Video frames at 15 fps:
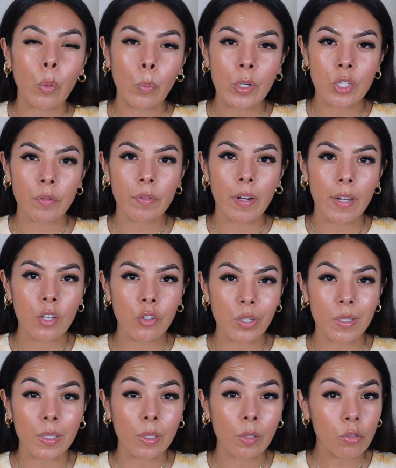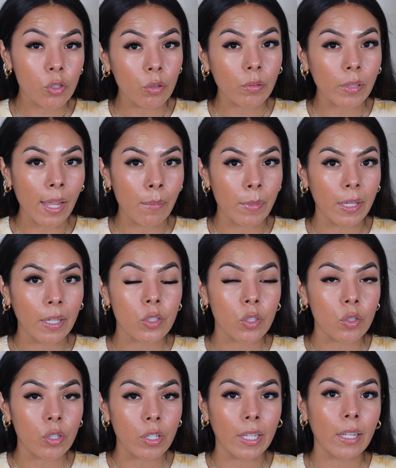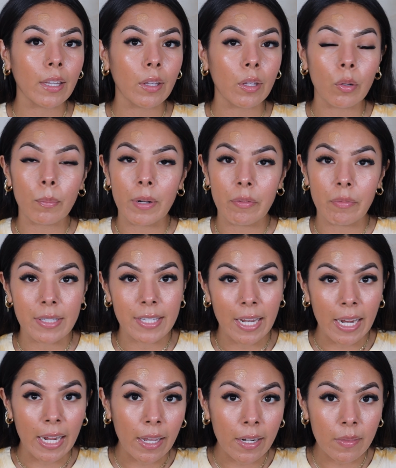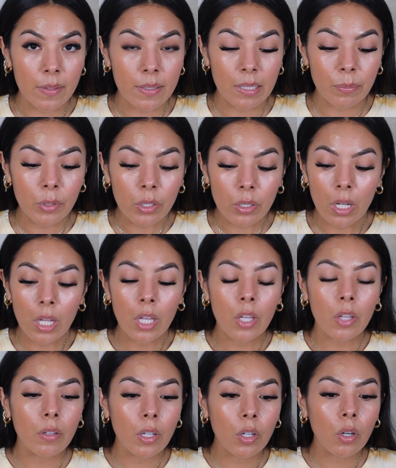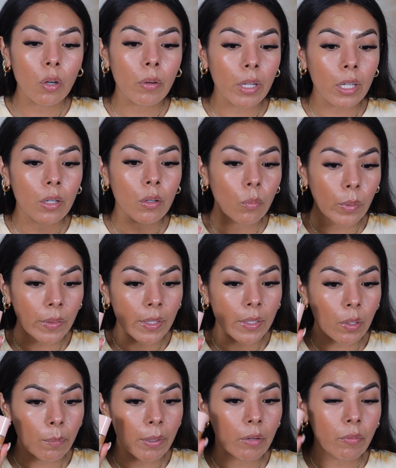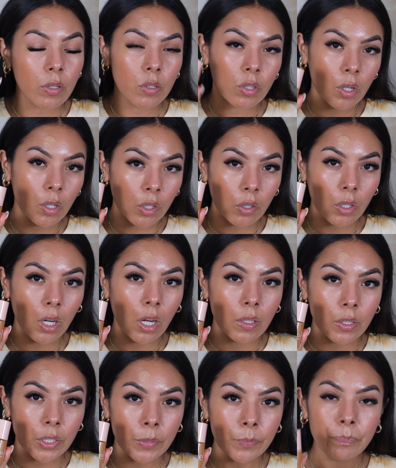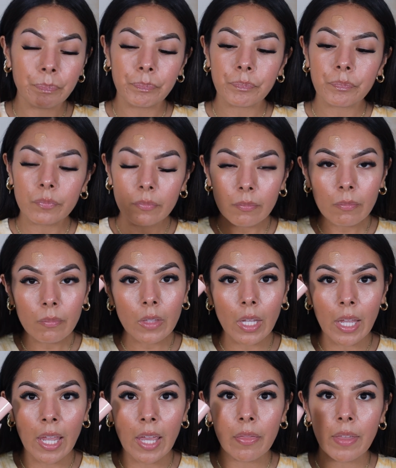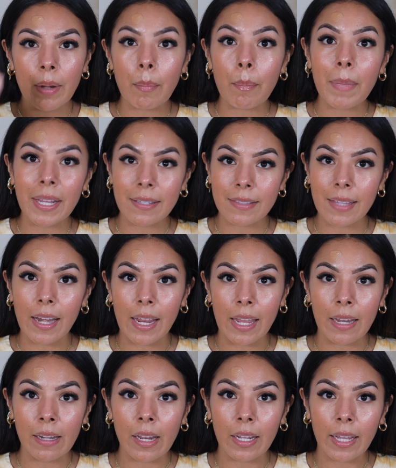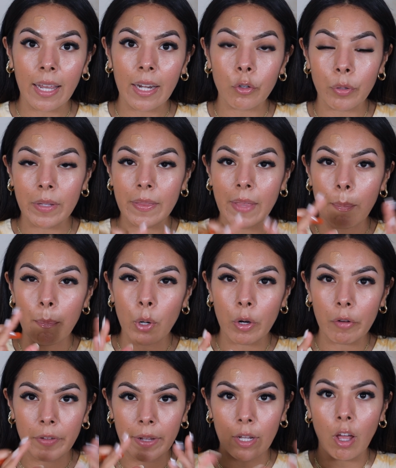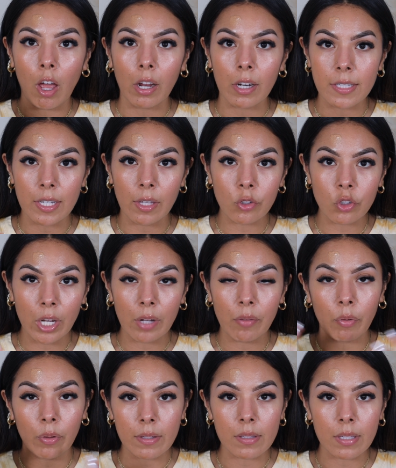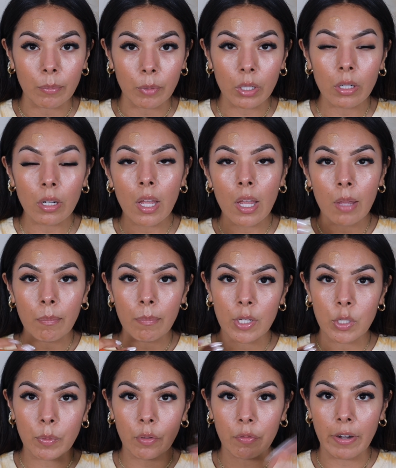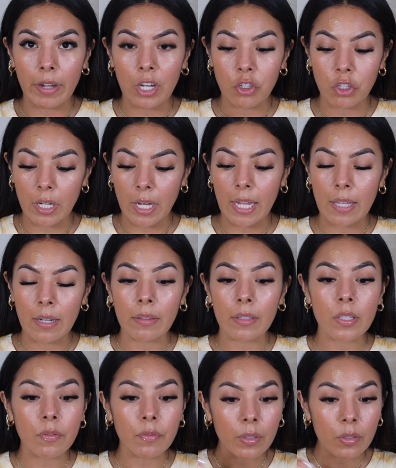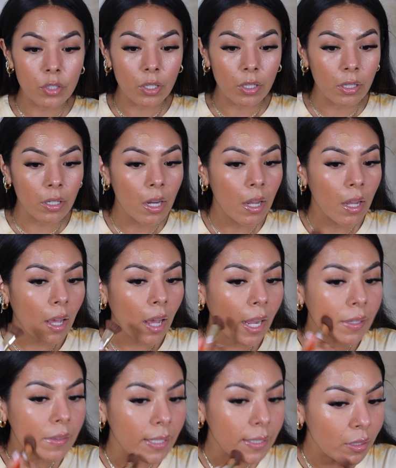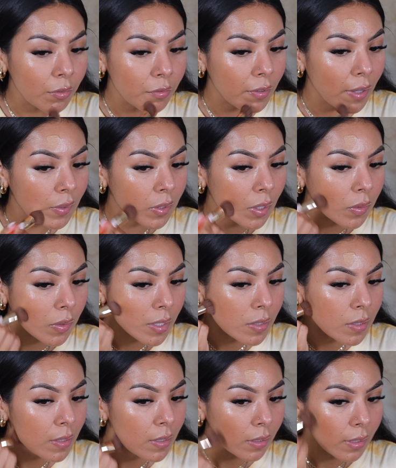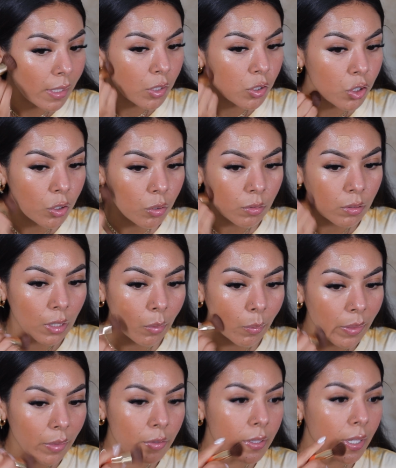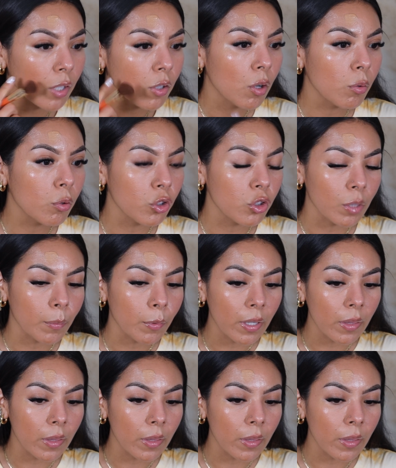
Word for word: winter foundation is a little too light because you did get a little bit of a tan in the summer. You can go in with a little bit of a darker color and then mix that in and kind of create that perfect cocktail shade for the summer mixed with your foundation and this filter. I like the fact that this isn't like too glowy. There's like no shimmer